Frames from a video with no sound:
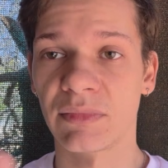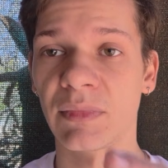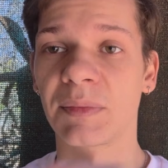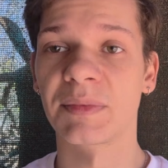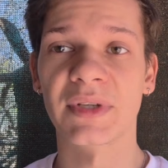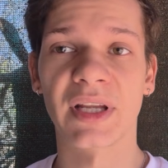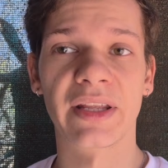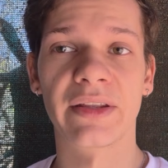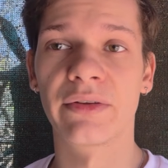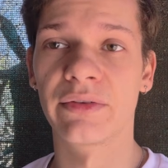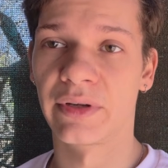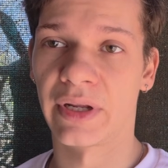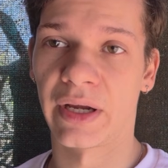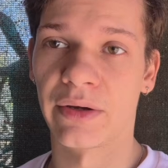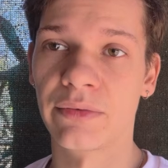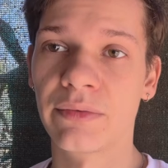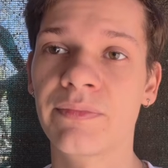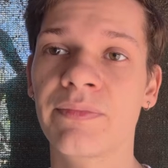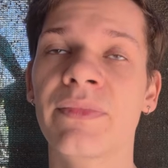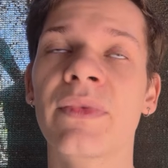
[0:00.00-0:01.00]
telling you now,
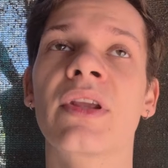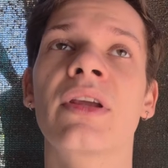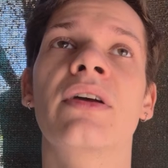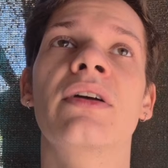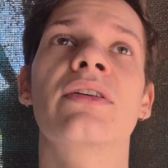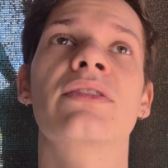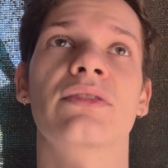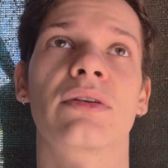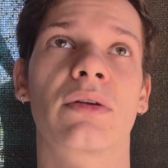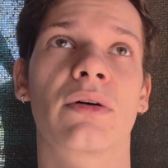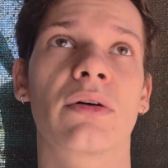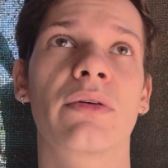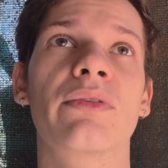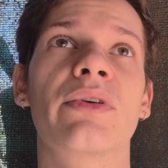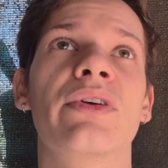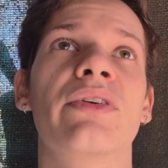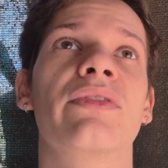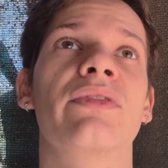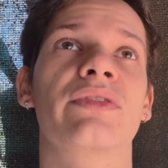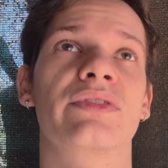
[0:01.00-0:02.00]
so long,
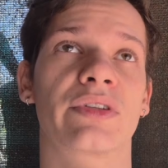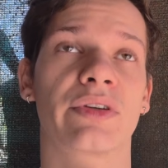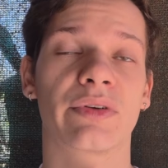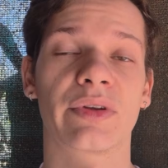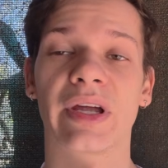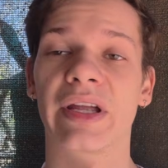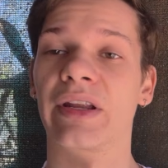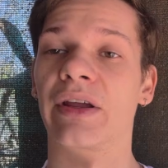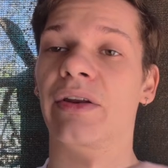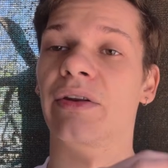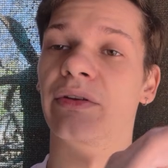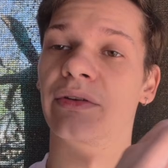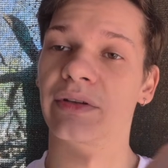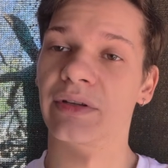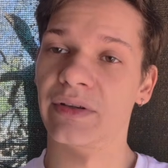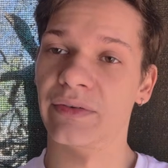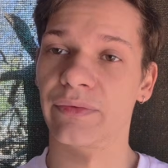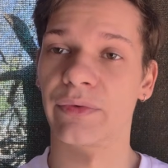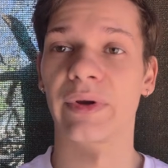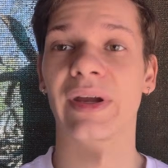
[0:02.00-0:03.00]
so that I don't
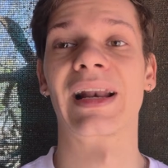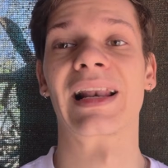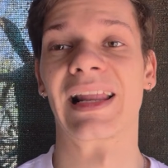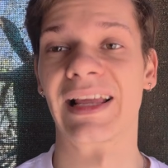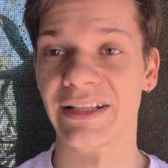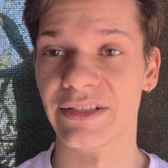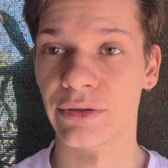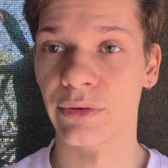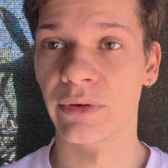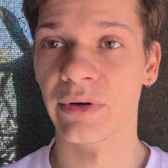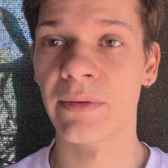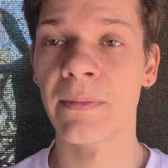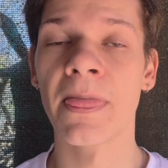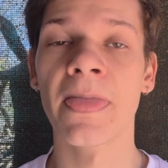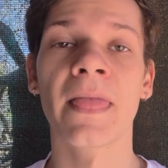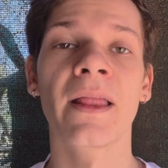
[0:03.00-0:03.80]
forget later on.